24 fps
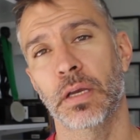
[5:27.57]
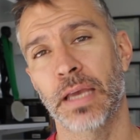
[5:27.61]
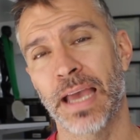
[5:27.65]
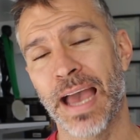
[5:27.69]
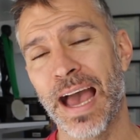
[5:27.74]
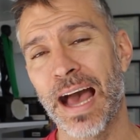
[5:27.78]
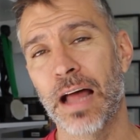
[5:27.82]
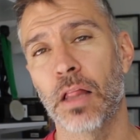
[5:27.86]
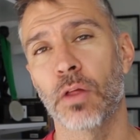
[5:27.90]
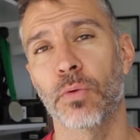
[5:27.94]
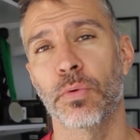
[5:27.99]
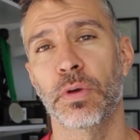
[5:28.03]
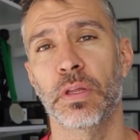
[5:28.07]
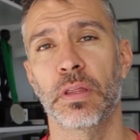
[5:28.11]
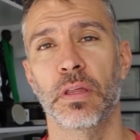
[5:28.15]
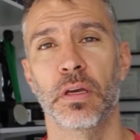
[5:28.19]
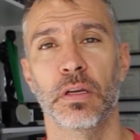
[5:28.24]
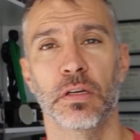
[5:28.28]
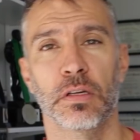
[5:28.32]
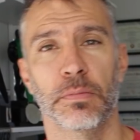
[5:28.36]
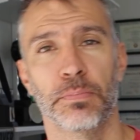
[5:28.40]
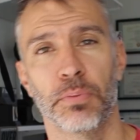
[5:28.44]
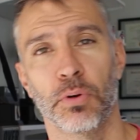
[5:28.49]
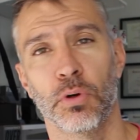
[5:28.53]
calorie
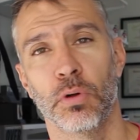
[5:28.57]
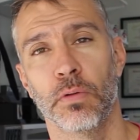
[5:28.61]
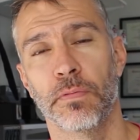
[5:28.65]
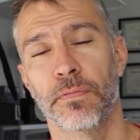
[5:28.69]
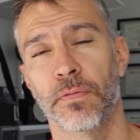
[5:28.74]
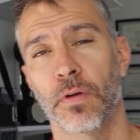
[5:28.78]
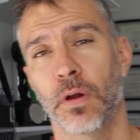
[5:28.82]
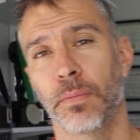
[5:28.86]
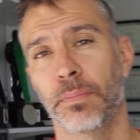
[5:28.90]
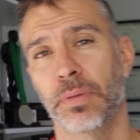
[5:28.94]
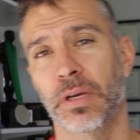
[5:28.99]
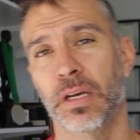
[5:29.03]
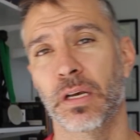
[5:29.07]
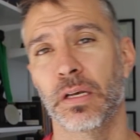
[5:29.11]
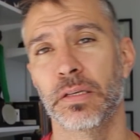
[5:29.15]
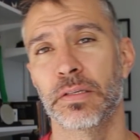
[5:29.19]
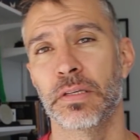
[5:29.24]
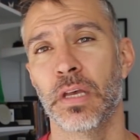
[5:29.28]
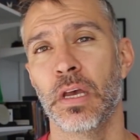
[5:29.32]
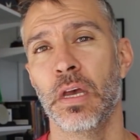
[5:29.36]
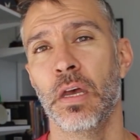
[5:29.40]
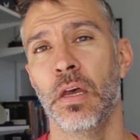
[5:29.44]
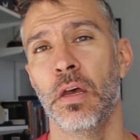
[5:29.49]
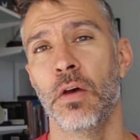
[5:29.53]
thing to pull from,
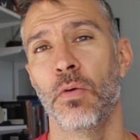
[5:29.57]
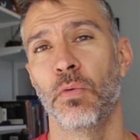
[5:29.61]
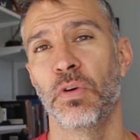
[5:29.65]
because